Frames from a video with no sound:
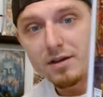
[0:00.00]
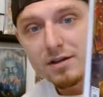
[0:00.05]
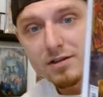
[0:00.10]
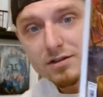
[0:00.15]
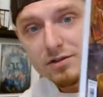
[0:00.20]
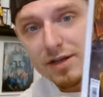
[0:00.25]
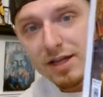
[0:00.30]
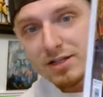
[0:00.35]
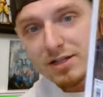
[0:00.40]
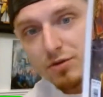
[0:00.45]

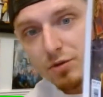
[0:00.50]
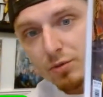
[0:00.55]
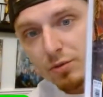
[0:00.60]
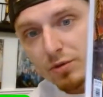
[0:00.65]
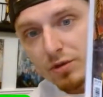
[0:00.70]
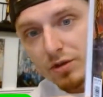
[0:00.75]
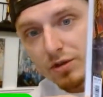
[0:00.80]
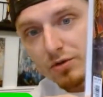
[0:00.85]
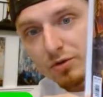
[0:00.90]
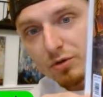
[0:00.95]
So that's a
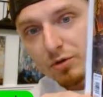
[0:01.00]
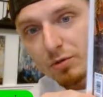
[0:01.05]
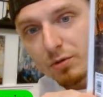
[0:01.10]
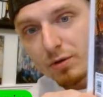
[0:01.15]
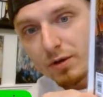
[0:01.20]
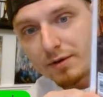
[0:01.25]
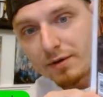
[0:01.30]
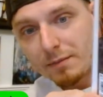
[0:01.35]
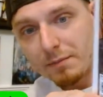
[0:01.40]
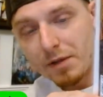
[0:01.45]
really cool
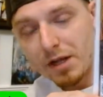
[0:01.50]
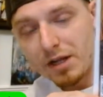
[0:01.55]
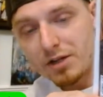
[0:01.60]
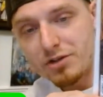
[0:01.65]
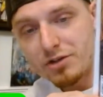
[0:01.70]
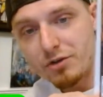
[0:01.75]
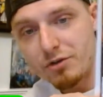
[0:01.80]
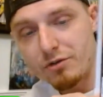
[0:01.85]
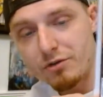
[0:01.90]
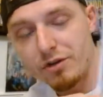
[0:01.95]
one. I'm not
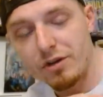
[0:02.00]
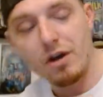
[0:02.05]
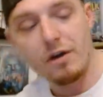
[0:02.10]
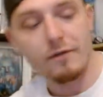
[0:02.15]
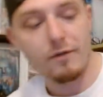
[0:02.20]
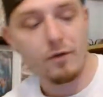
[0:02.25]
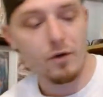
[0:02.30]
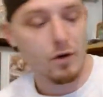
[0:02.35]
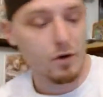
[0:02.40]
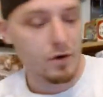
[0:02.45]
sure who the
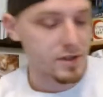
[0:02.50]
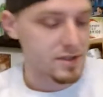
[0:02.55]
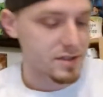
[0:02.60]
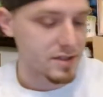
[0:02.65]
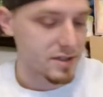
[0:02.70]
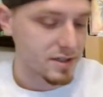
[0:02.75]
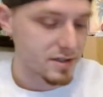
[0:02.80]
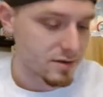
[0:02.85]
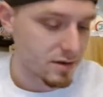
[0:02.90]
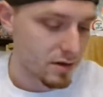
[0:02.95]
cover artist
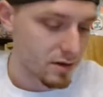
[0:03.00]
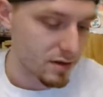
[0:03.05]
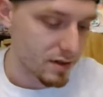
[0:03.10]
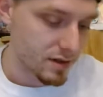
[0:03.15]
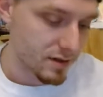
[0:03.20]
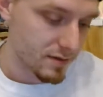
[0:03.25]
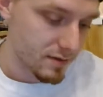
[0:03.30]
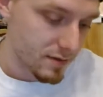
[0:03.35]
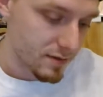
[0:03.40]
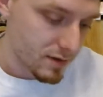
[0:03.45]
is on
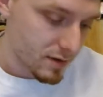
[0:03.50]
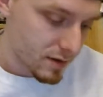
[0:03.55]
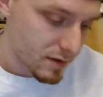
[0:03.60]
it.